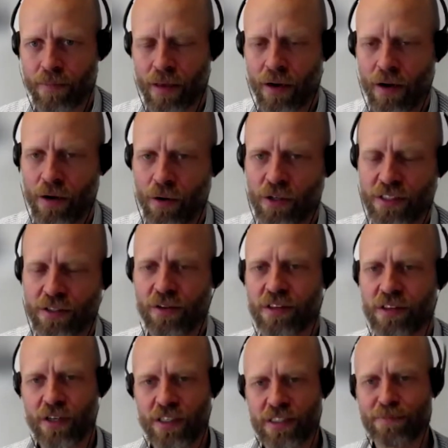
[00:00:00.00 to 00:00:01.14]
Okay, so
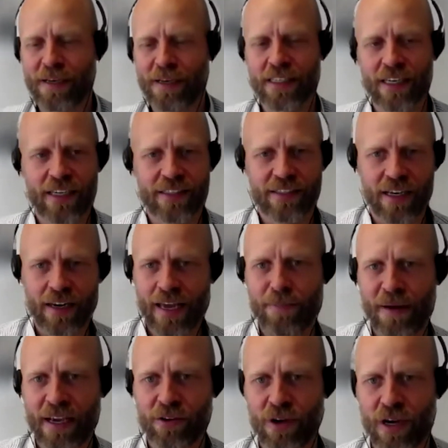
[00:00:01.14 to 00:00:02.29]
it's basically an
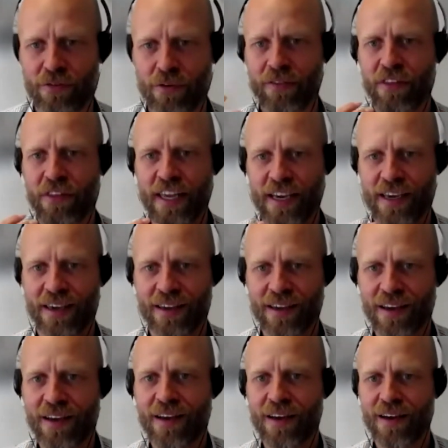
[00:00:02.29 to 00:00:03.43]
airbag you have around the neck.
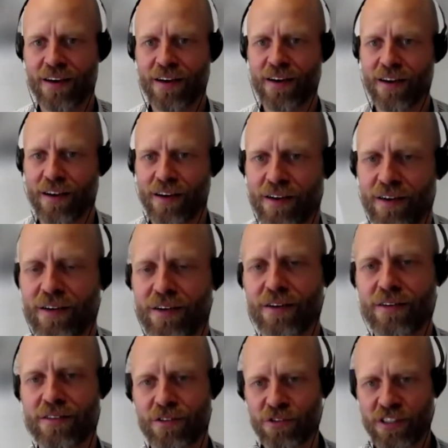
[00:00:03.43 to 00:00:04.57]

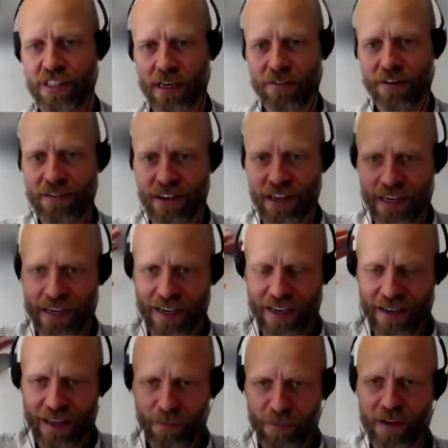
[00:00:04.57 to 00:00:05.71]
So instead of having a
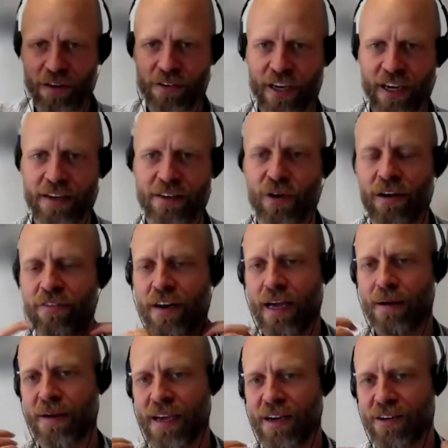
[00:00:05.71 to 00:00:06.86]
helmet on your head, you have an
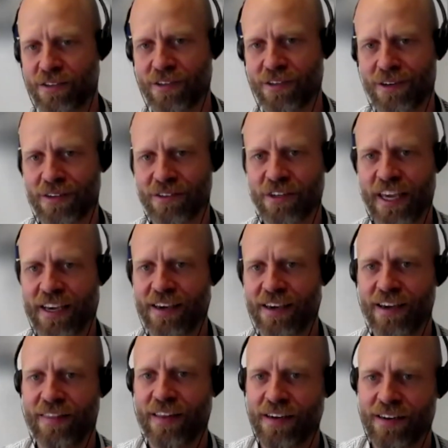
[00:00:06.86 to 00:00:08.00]
airbag on your neck,
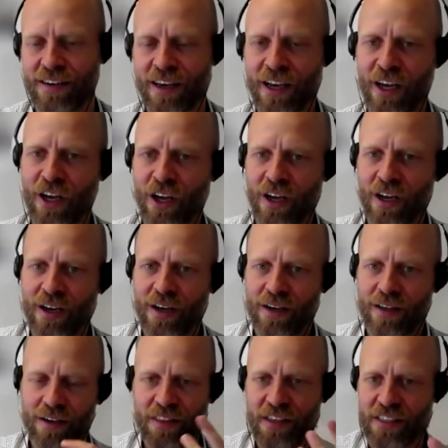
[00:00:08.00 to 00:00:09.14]
and then
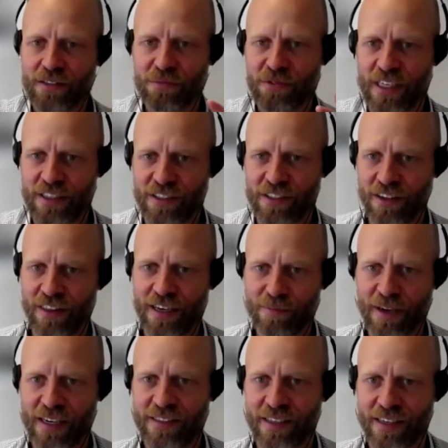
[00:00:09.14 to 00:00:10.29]
there's some sensor that
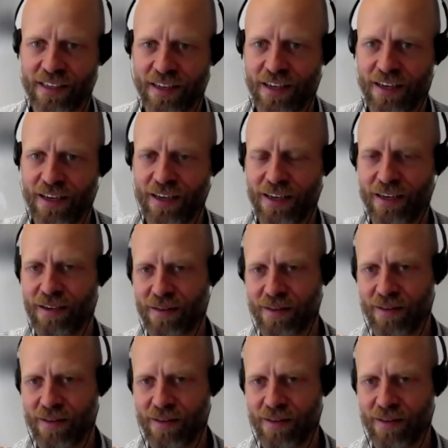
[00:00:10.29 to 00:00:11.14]
makes it